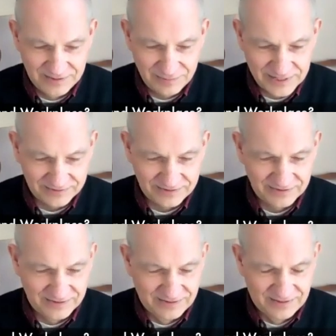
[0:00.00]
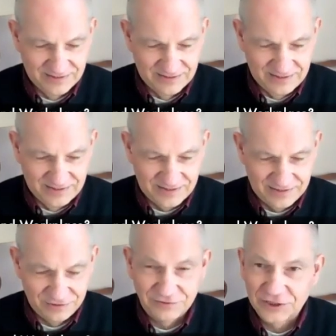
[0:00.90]
Tibet,
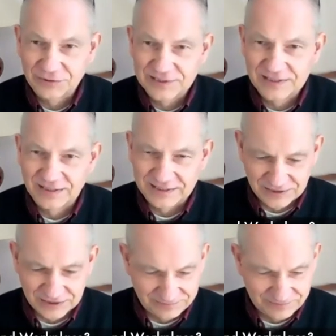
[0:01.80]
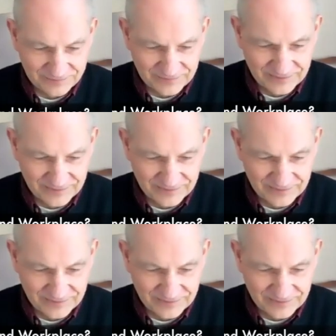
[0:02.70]
to further his knowledge.